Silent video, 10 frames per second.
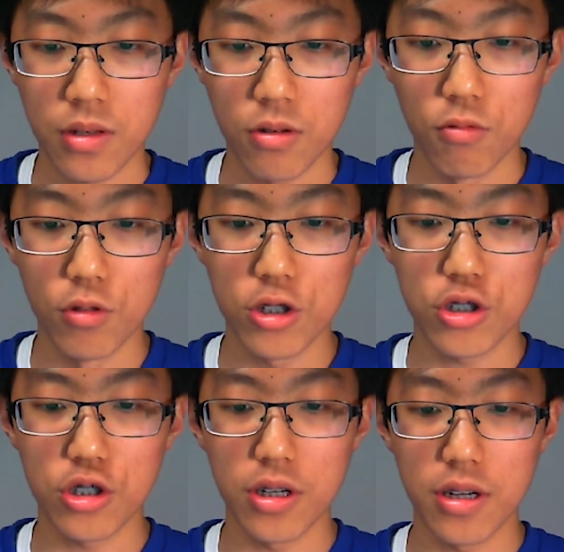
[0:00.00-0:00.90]

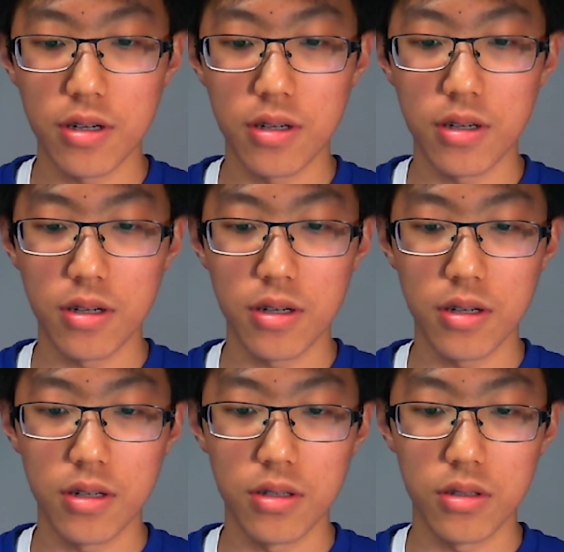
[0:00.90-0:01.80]
which
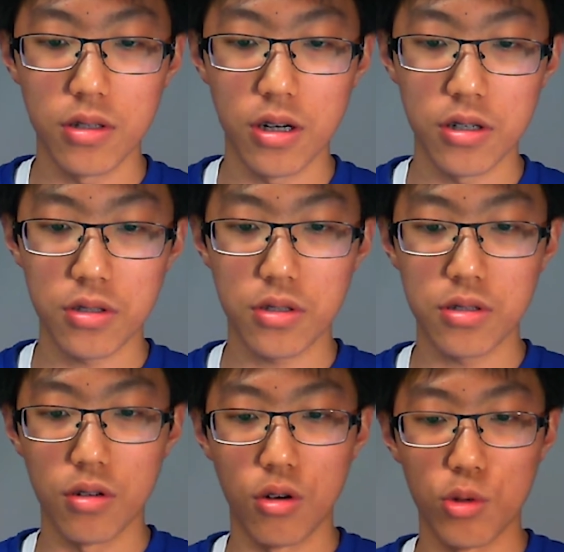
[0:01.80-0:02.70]

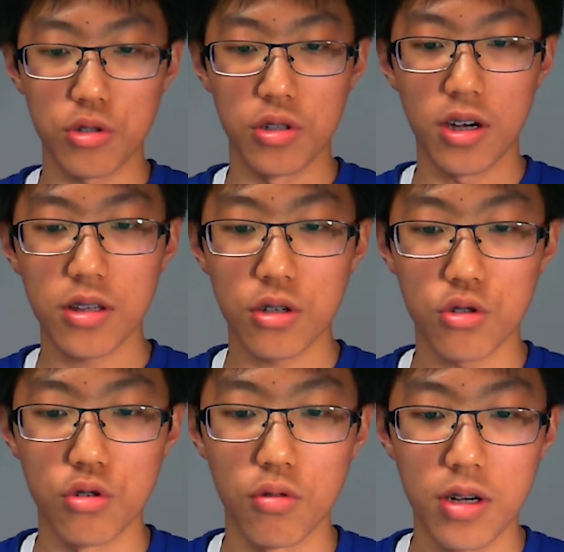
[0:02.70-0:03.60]
does almost nothing
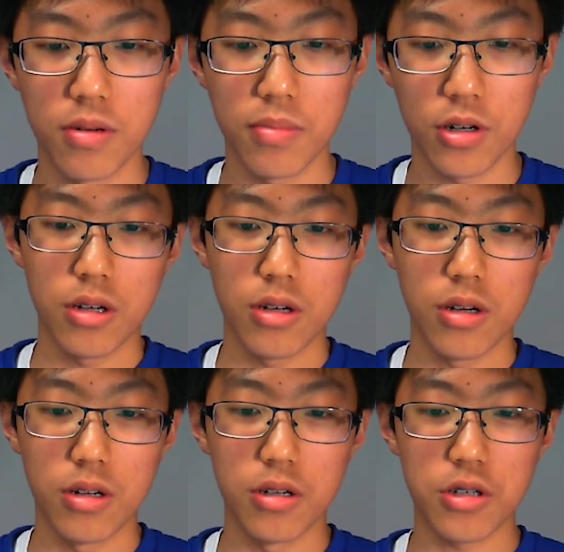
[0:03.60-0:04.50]
to it, but
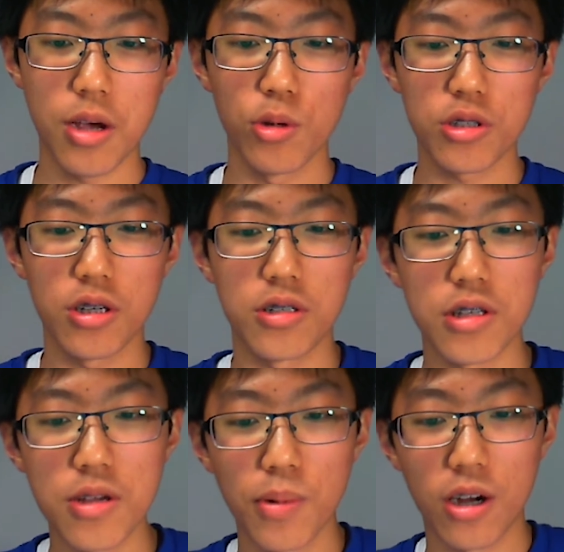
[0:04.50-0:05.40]
is able to
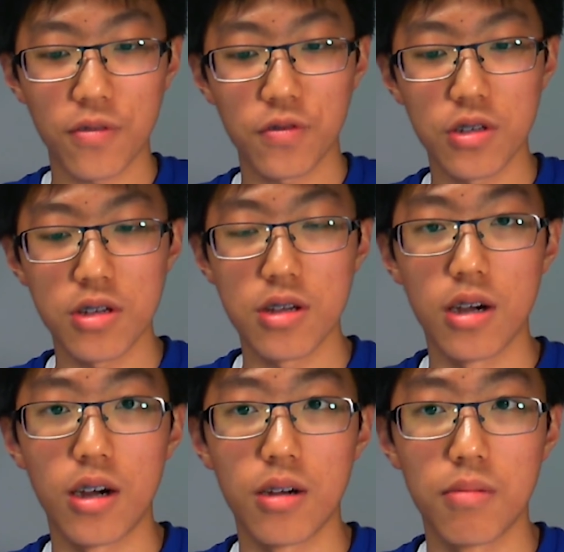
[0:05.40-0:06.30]
debuff the
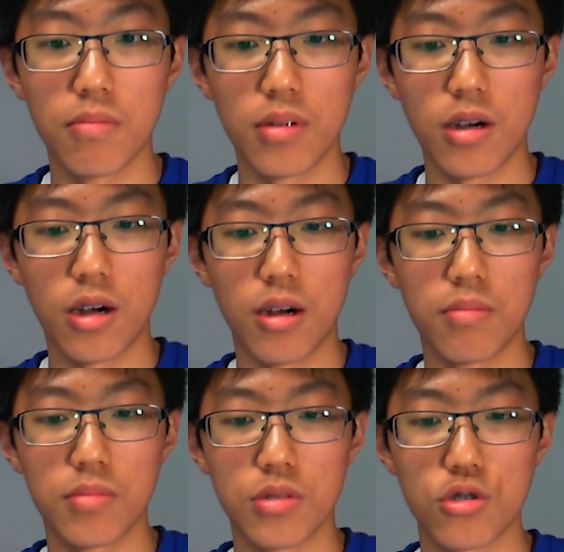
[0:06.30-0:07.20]

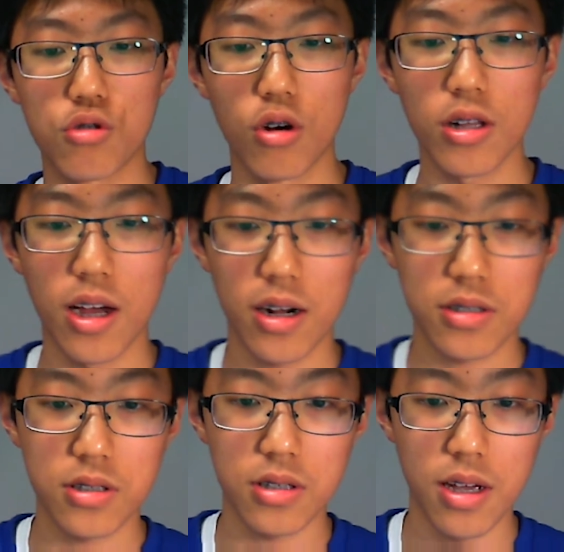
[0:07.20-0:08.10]

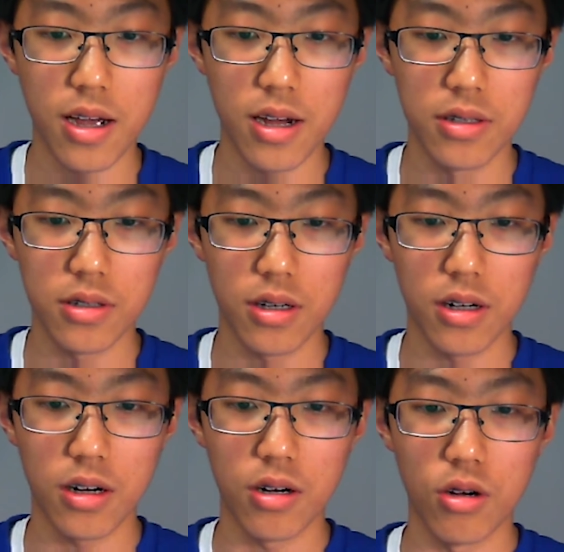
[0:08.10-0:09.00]
Snorlax, and
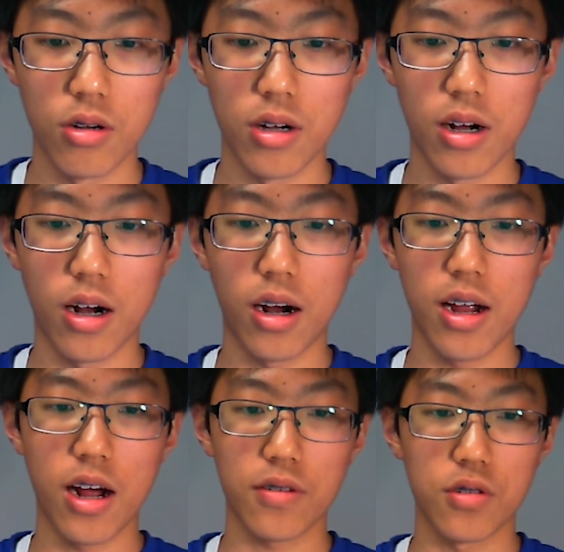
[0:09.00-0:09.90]
I
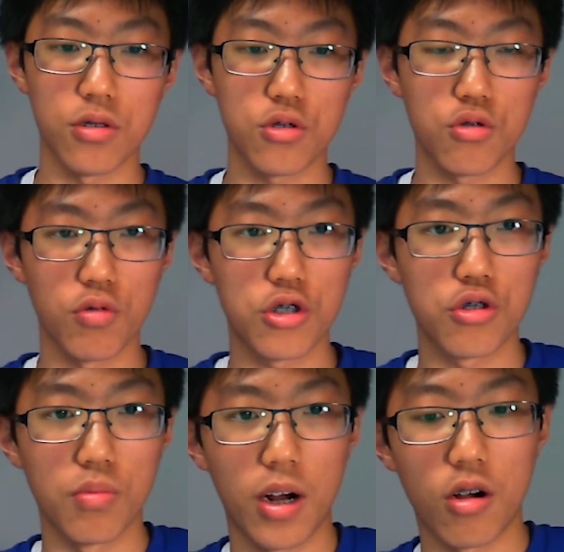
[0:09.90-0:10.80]
have to switch
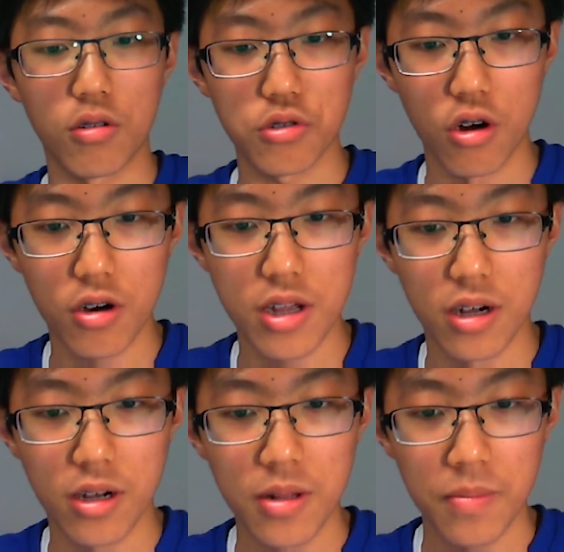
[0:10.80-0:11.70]
to my
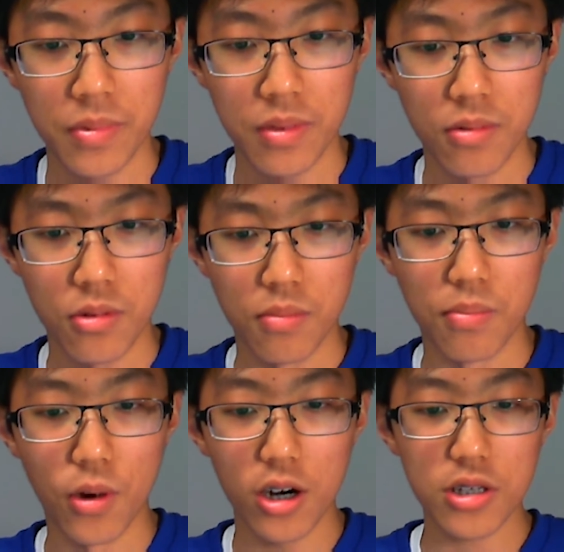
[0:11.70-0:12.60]
Altaria.
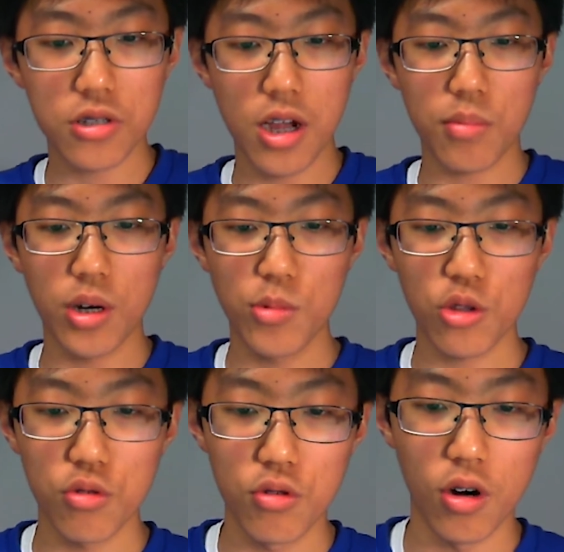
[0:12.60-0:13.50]
Body Slam coming
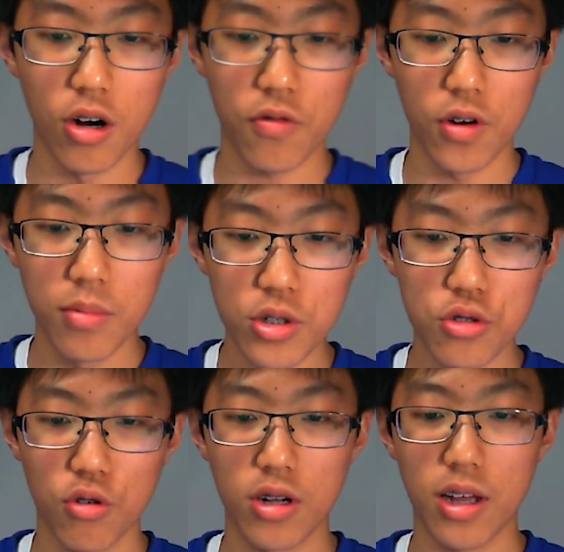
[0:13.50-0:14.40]
through from the
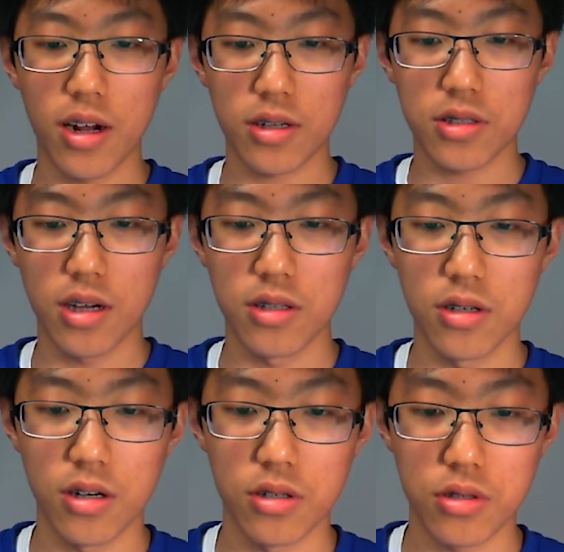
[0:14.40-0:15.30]
Snorlax and
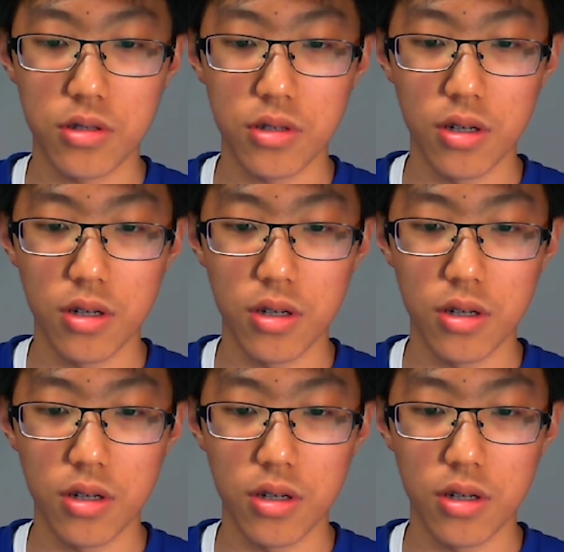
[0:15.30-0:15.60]
does